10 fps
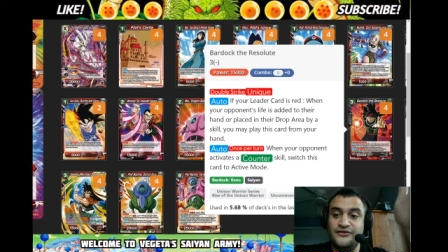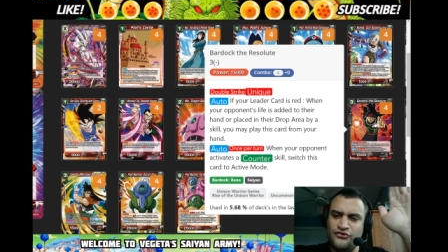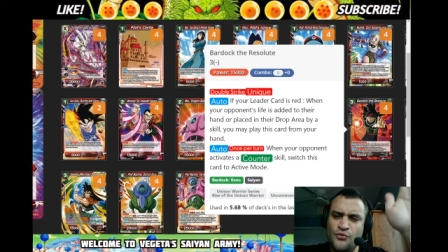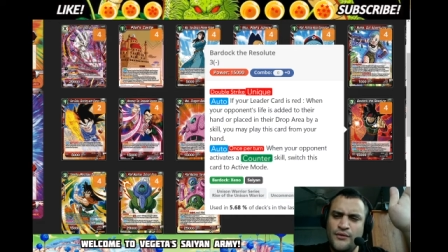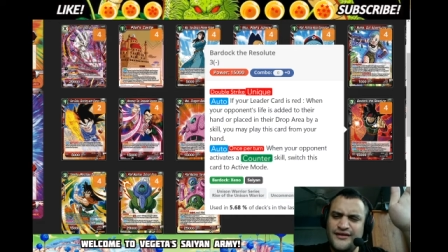So
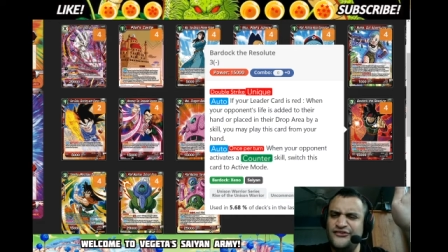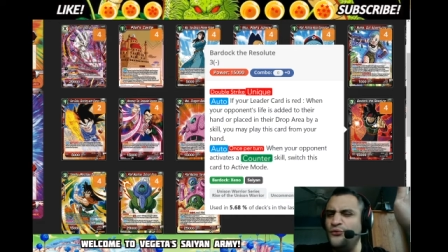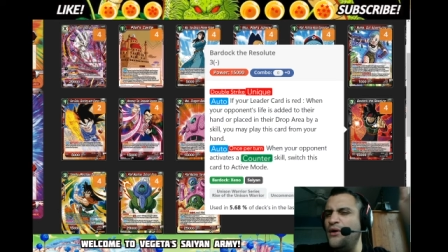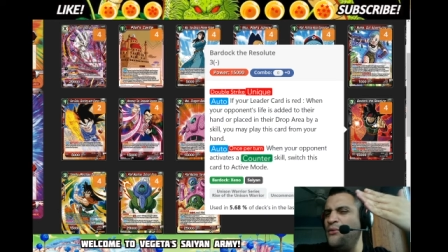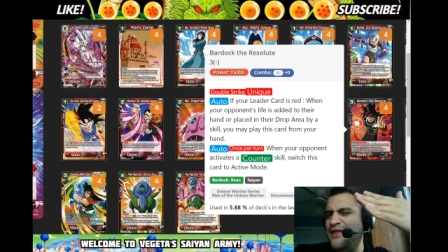you want to
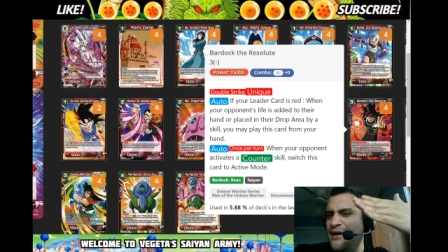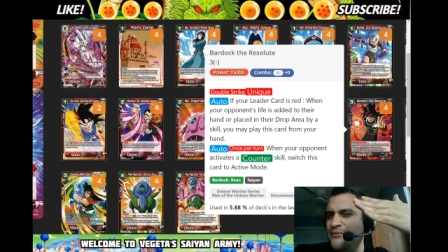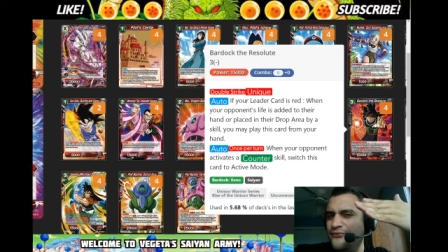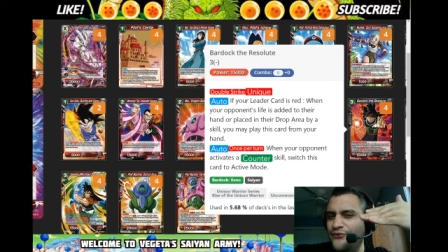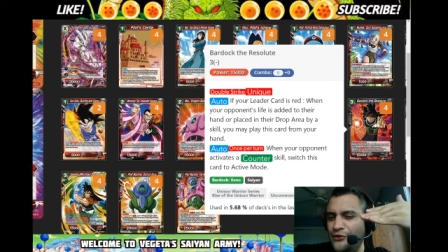swing with
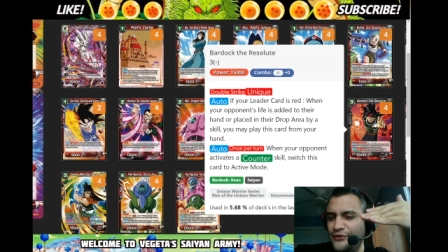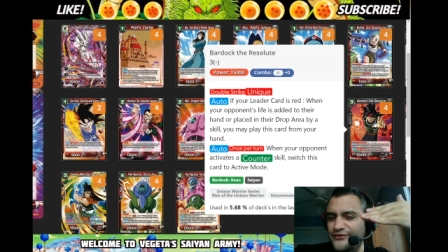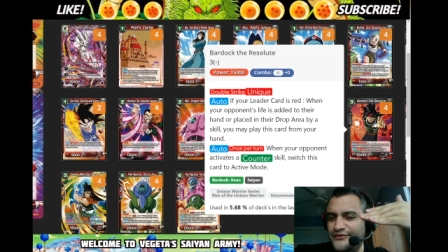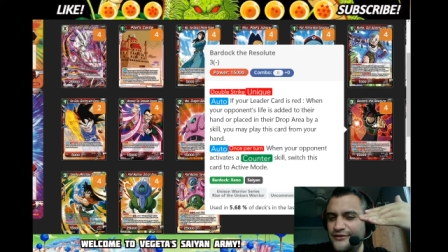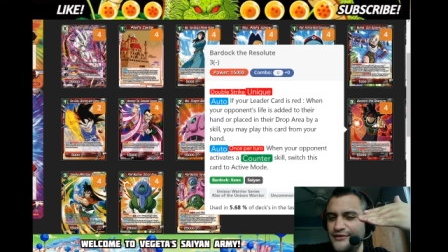him
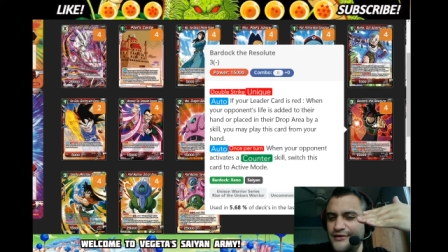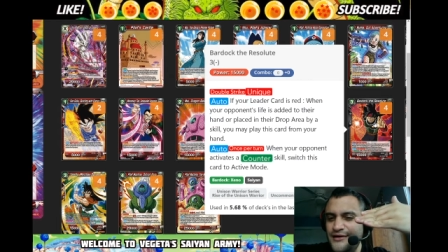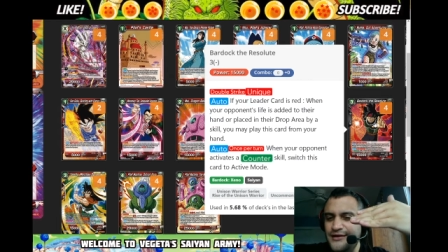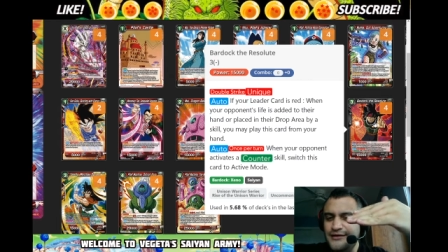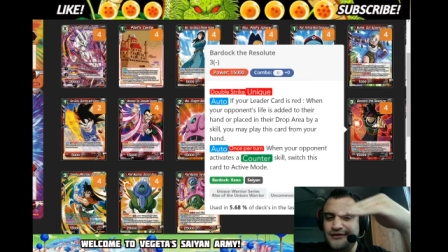first,
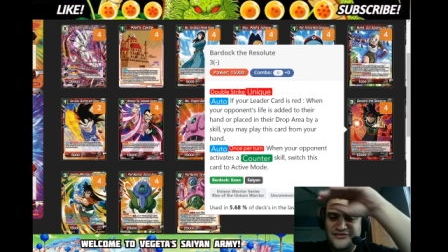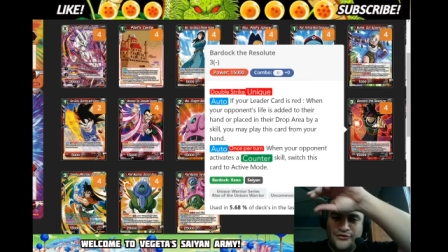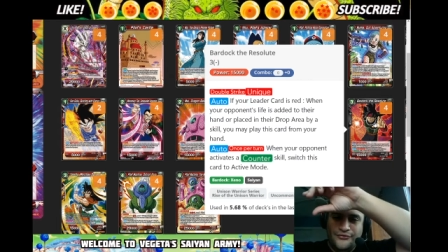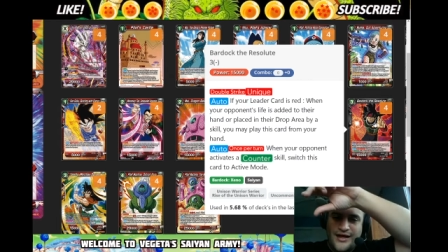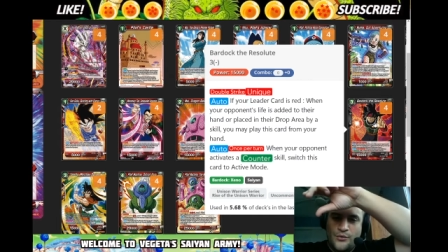
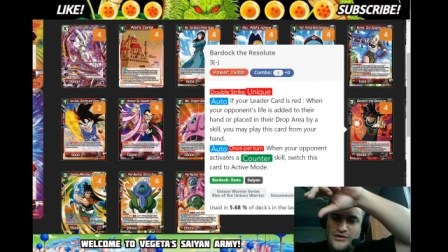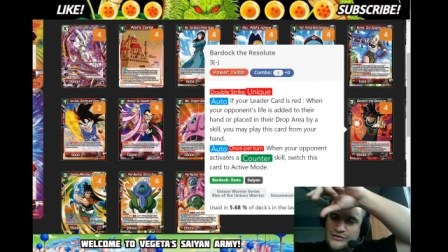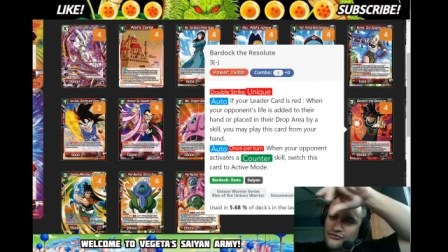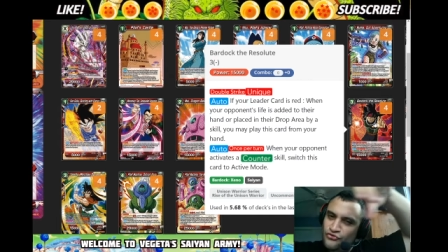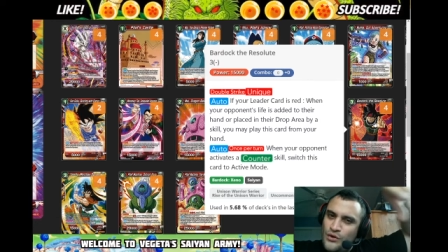so that when
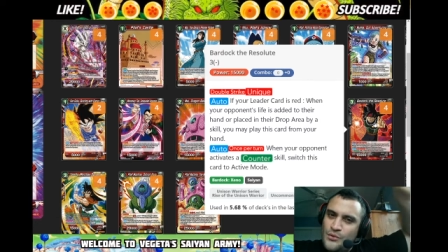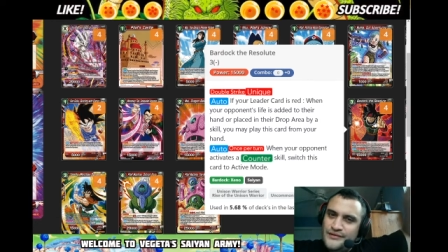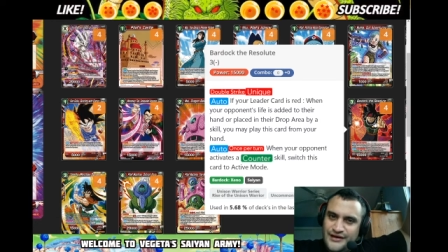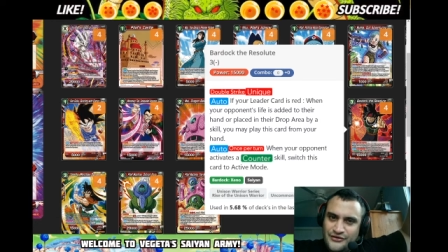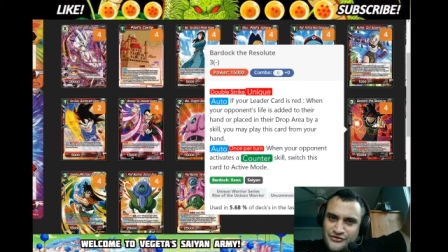you swing
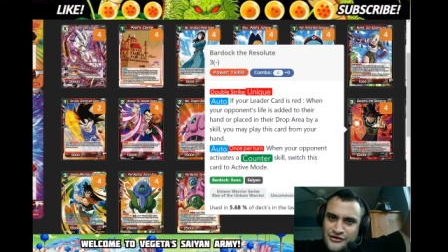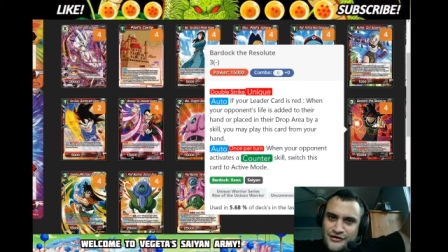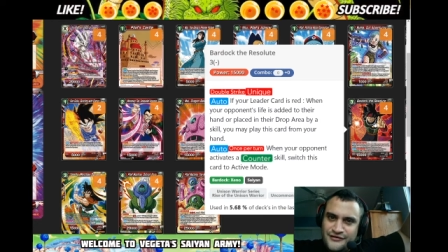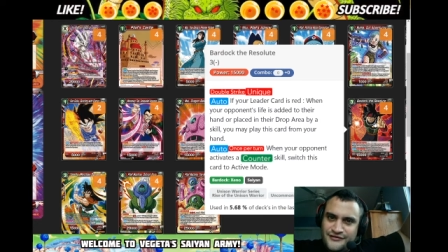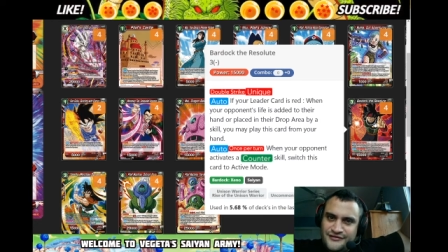with the other
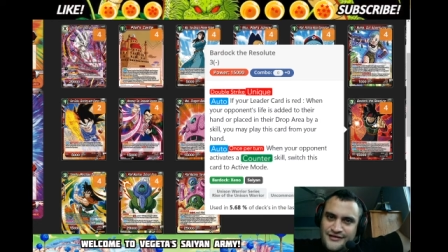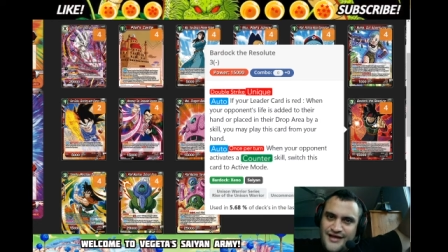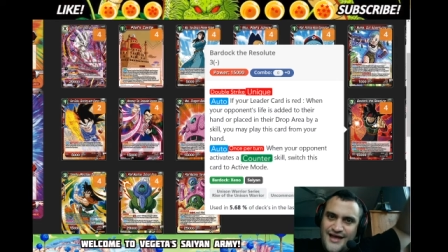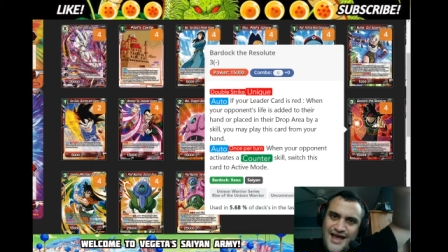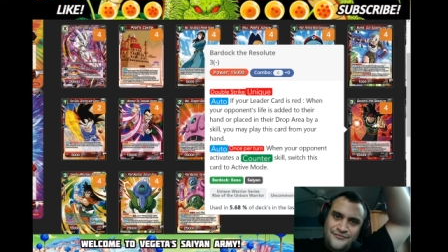cards,
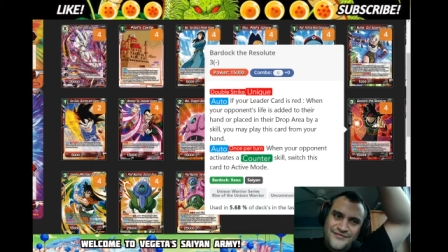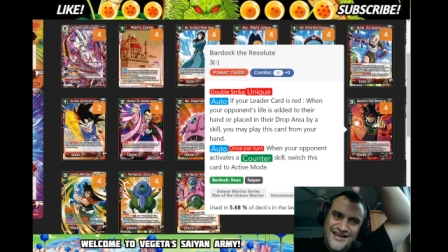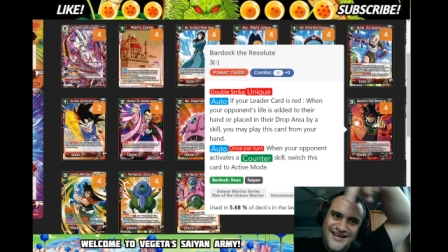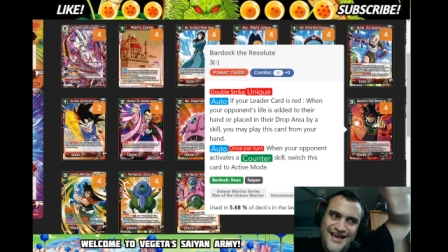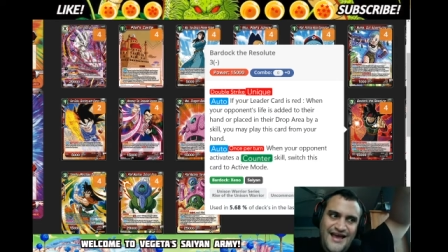if
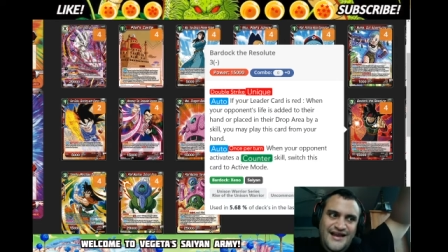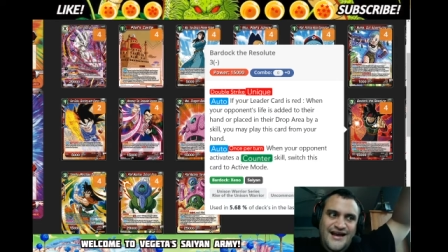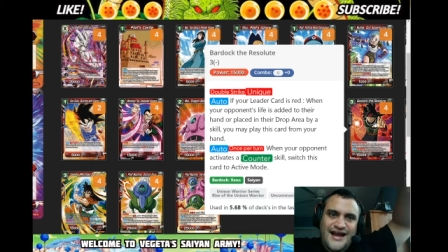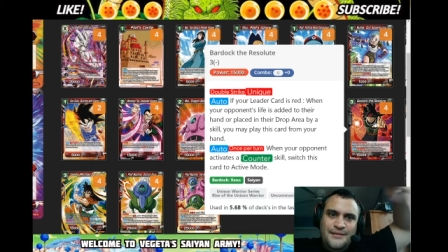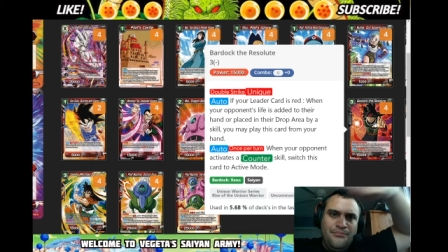they negate at
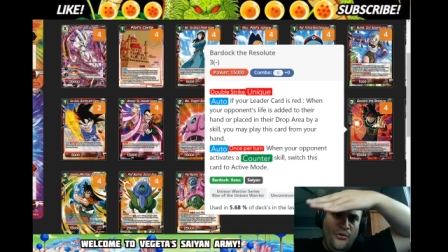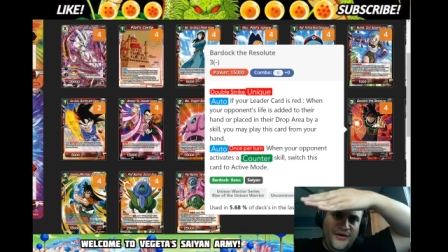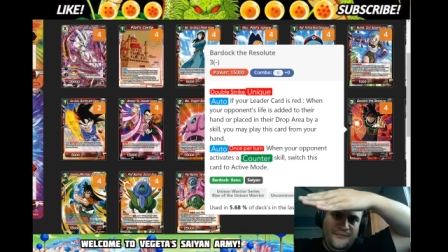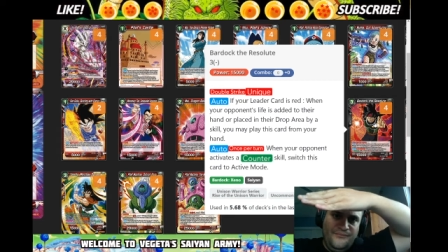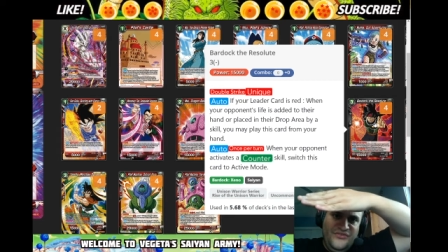any
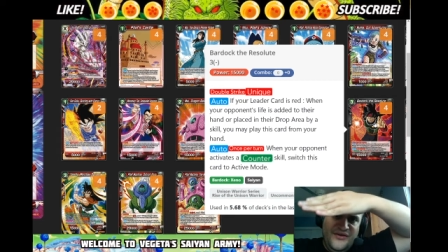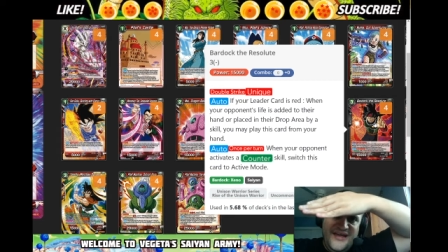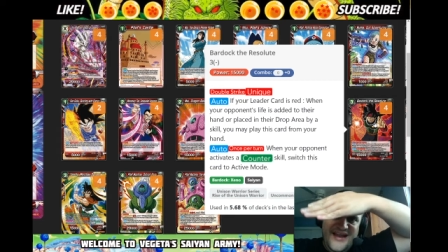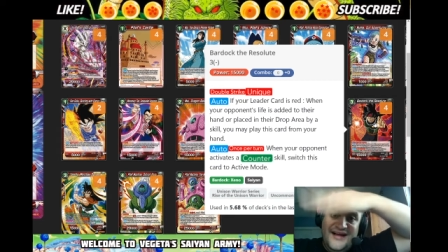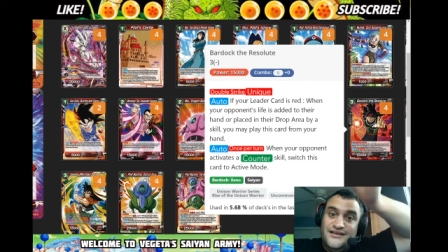point, you
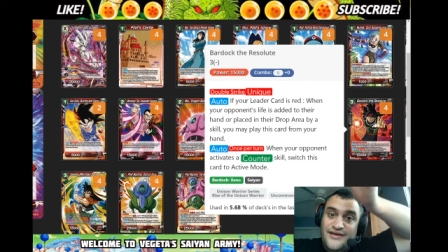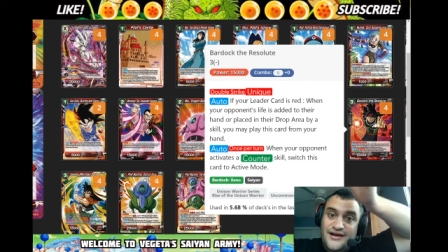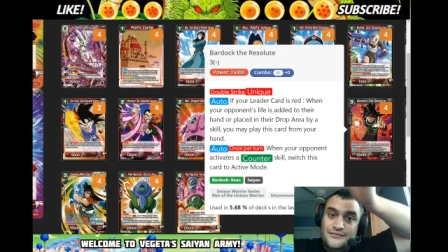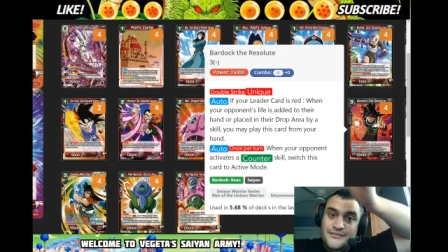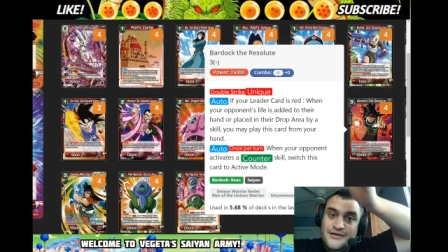can activate
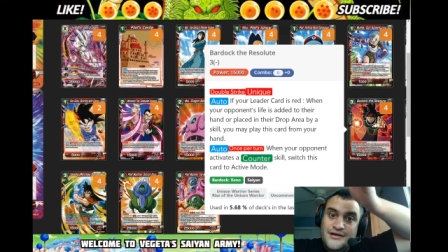them.